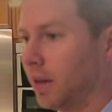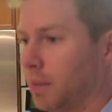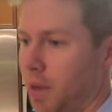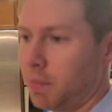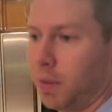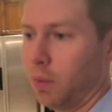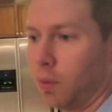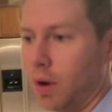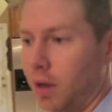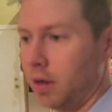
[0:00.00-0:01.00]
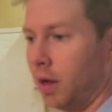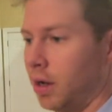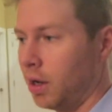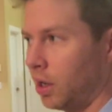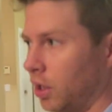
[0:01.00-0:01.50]
and then maybe we'll run
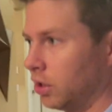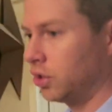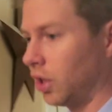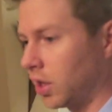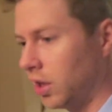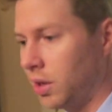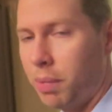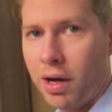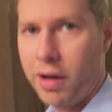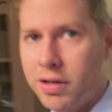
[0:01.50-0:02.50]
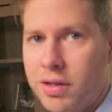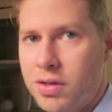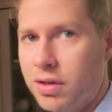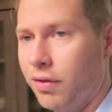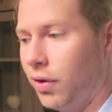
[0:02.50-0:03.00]
chuck it in the pond and
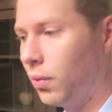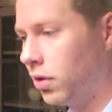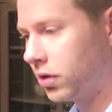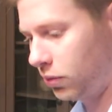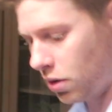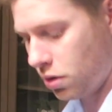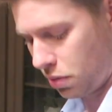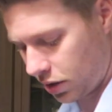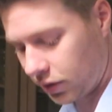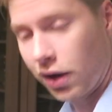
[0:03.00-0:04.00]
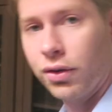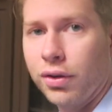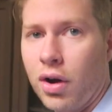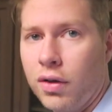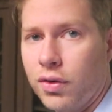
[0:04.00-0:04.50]
see if it works while nobody's out on
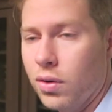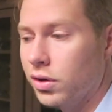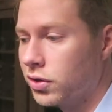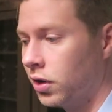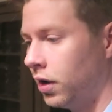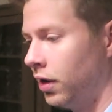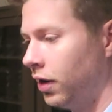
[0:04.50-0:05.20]
the golf course.